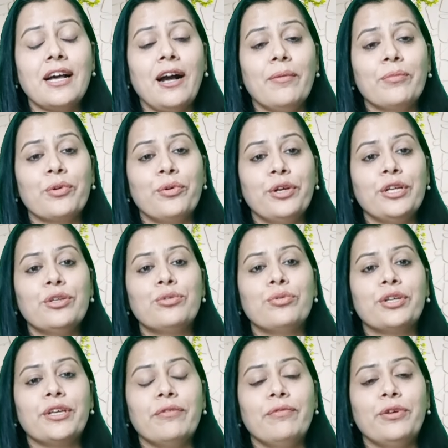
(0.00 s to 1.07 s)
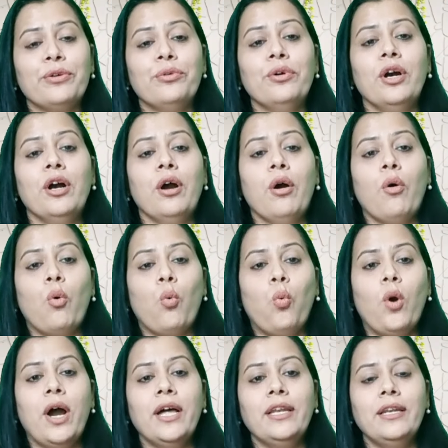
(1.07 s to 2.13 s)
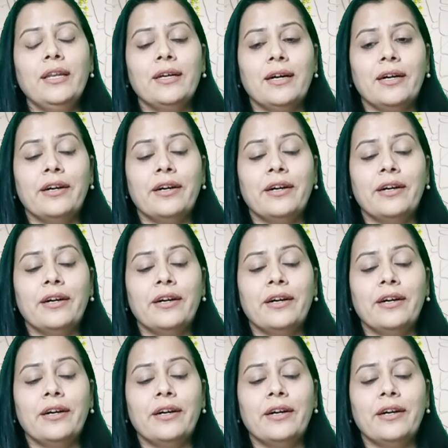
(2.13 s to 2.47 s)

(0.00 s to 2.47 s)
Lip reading: I'm going to give you one